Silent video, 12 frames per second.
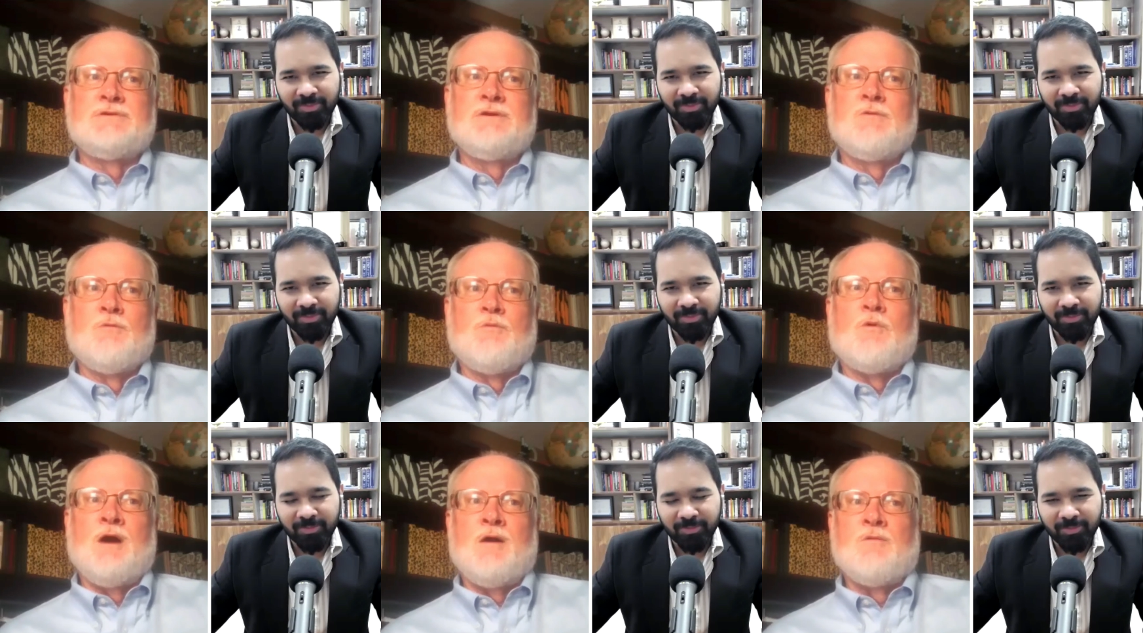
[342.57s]

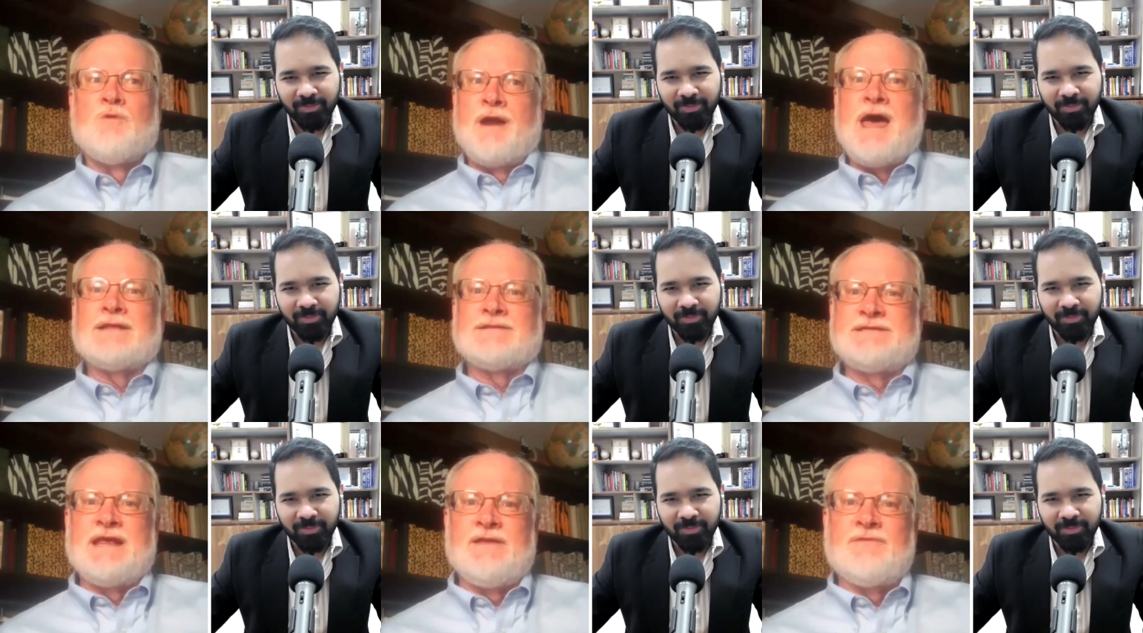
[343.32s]
Speaker 1: were not
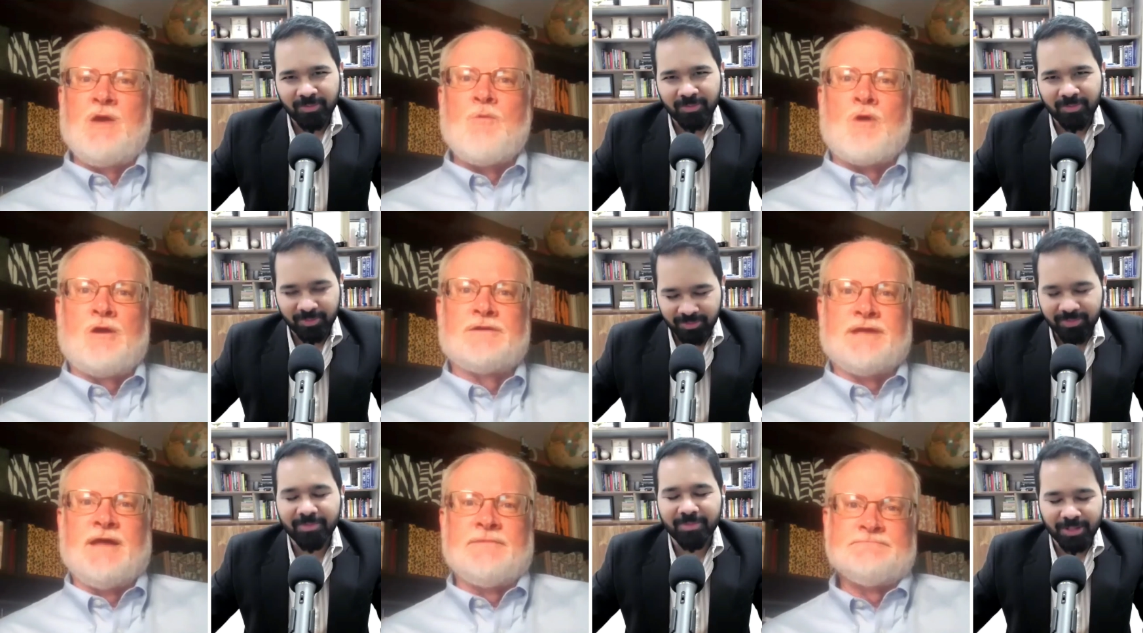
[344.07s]
seen. They weren't done.